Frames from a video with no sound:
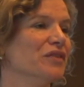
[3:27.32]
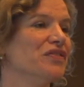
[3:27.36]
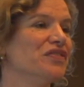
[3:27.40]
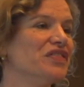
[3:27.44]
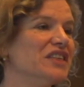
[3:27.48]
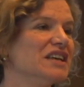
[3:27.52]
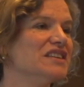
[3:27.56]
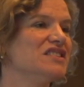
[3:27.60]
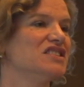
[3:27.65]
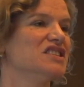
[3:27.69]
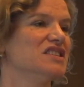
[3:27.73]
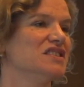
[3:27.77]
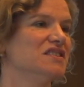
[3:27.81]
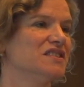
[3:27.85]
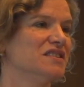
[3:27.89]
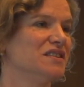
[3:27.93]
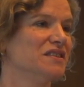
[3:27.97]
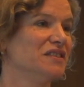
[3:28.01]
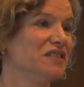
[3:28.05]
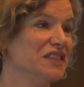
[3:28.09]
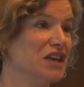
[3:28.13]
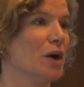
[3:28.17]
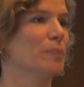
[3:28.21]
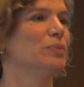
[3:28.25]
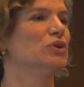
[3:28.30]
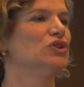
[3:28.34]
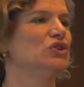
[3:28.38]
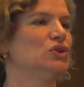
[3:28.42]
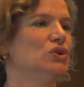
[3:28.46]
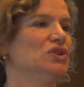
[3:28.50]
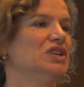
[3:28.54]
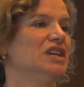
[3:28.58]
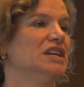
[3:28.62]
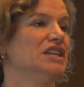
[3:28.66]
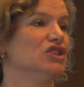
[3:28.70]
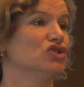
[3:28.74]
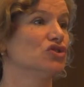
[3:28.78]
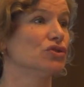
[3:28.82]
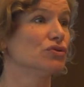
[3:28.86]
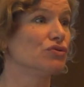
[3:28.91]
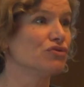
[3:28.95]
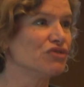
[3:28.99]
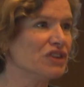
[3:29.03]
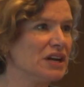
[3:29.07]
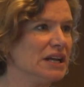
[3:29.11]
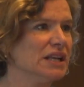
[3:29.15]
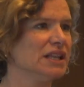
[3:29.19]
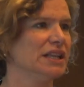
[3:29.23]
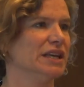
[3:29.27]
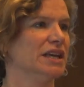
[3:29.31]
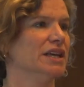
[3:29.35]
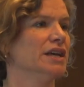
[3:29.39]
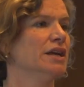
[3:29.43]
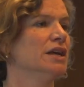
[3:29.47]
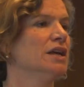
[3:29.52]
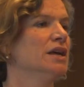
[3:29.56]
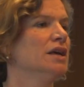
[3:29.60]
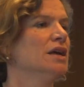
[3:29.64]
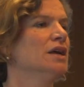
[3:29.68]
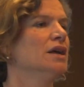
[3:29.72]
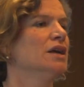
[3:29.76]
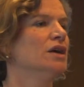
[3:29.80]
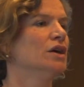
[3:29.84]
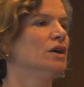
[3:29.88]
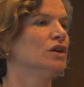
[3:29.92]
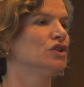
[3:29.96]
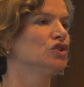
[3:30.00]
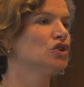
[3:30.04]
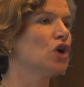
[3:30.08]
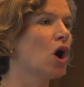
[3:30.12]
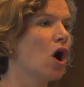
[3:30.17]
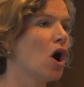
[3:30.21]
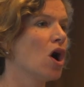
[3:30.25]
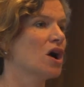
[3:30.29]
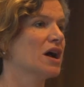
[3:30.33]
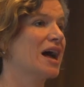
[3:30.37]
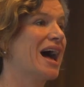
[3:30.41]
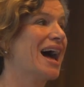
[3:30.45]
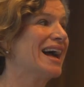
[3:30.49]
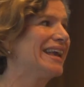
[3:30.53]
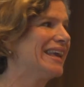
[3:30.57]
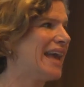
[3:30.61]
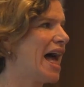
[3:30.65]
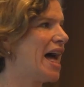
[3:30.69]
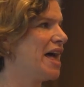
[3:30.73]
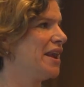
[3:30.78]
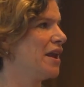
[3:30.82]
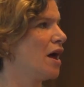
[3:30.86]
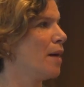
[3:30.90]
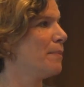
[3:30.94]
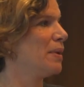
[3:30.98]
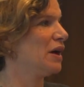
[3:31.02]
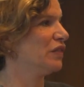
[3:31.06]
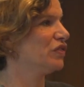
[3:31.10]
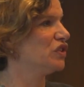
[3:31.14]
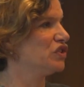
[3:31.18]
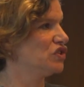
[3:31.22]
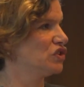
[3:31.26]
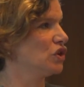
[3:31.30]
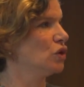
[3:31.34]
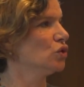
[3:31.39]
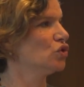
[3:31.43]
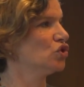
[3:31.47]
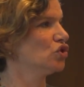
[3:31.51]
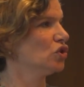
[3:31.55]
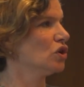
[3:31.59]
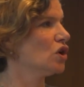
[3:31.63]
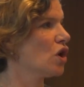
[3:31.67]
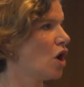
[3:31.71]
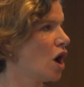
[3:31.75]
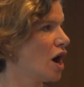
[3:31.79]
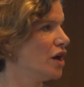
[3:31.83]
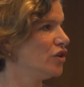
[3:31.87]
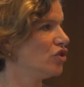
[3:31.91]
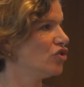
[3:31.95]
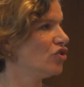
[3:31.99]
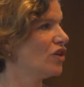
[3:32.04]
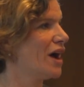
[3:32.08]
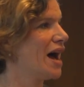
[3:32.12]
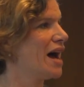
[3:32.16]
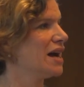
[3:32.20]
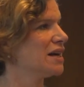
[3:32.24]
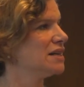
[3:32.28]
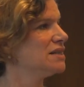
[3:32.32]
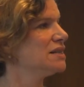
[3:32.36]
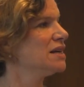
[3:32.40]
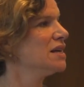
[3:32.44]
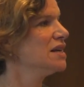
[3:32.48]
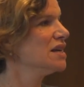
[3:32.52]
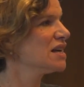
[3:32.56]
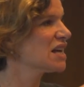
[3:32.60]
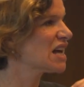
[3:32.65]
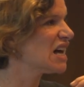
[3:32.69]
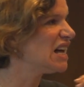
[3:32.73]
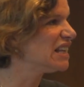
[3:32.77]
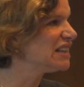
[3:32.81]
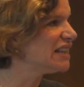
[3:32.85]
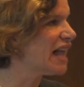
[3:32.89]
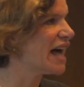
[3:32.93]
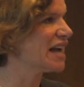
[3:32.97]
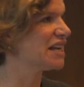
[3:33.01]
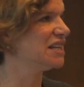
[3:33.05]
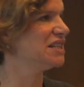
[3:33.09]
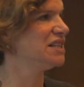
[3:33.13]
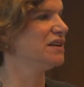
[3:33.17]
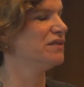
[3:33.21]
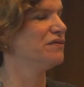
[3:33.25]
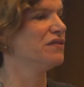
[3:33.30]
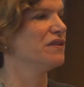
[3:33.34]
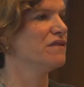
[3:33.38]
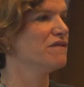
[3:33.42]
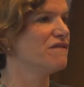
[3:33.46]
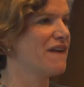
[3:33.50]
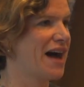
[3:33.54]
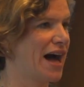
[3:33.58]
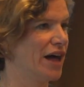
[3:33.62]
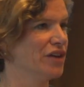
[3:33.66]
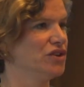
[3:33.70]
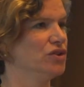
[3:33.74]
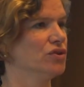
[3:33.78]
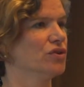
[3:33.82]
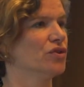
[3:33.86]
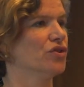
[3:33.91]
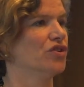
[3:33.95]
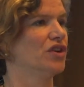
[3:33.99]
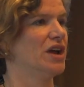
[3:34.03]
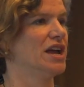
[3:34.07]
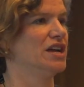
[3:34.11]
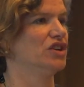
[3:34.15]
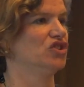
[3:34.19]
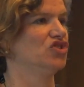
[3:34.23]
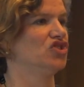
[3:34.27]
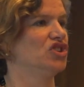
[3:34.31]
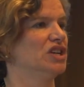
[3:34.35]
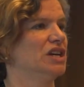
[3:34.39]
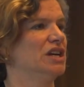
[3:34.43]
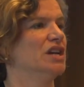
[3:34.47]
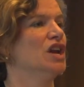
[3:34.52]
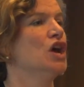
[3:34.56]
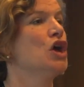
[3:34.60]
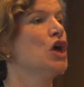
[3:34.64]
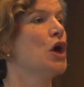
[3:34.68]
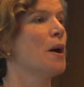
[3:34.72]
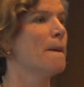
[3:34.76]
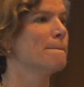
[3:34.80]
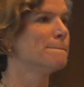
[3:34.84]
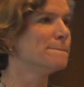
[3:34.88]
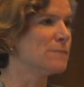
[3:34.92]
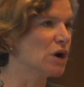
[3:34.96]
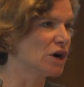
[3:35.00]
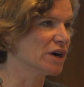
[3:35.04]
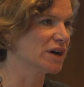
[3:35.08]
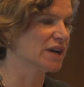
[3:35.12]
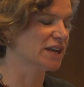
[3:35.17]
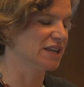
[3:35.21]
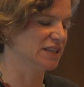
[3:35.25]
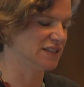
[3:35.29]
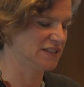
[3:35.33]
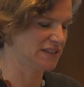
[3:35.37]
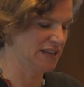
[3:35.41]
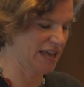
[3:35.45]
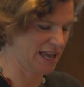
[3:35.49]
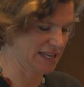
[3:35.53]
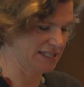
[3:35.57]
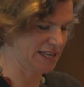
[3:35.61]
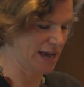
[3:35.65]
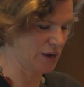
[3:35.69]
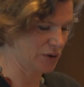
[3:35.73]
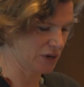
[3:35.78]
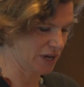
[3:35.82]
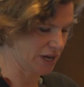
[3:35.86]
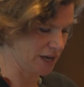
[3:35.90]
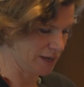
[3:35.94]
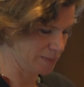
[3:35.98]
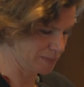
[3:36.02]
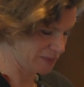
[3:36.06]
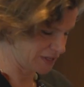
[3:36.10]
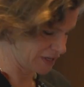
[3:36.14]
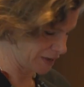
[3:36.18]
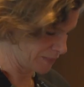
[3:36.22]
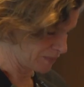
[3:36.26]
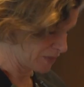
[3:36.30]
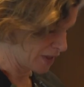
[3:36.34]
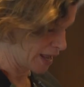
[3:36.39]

this is the opportunity to really talk again about the social contract, collective value creation, markets as outcomes.